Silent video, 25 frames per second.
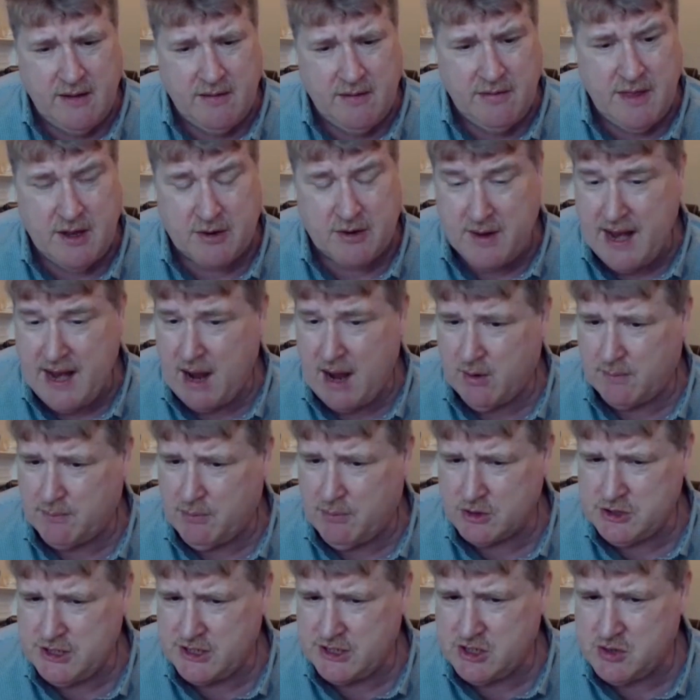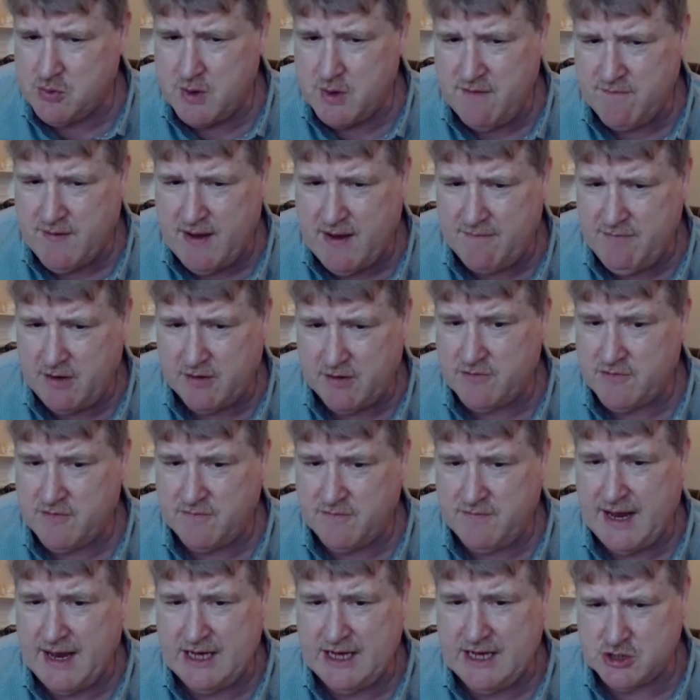that are now approaching 25 years
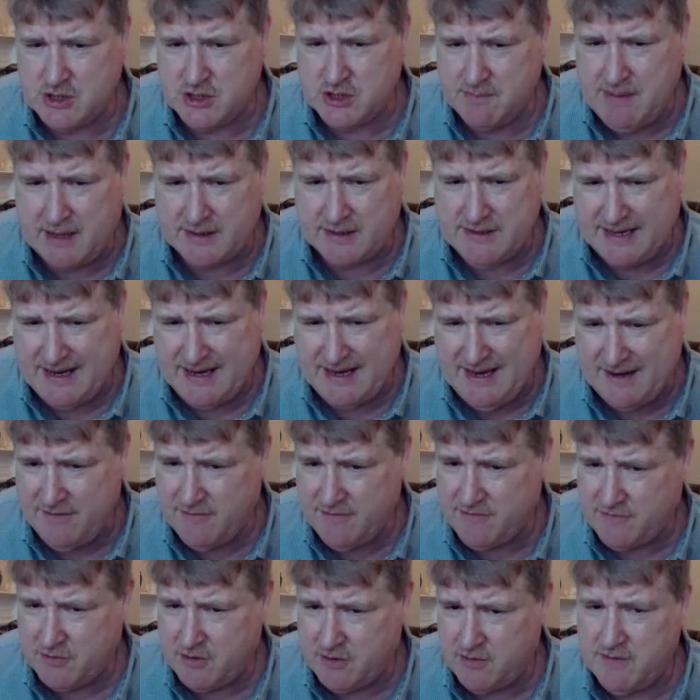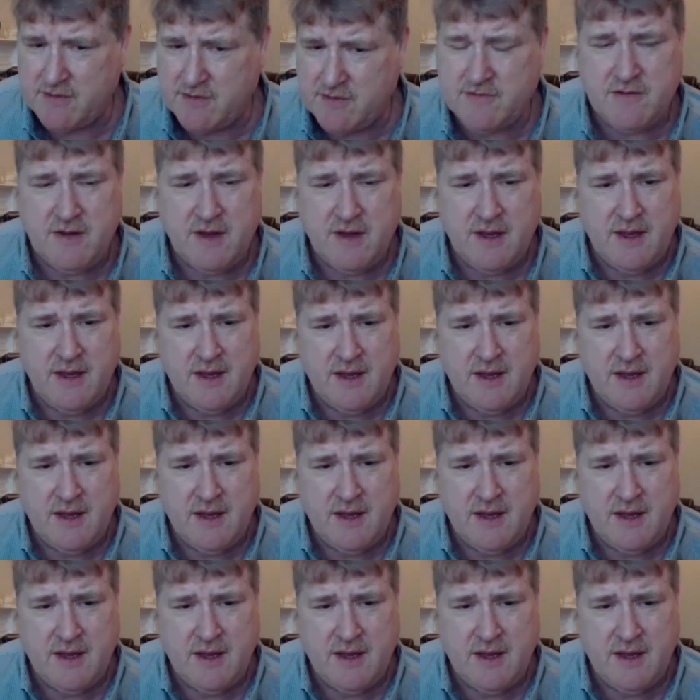of age and about to end service.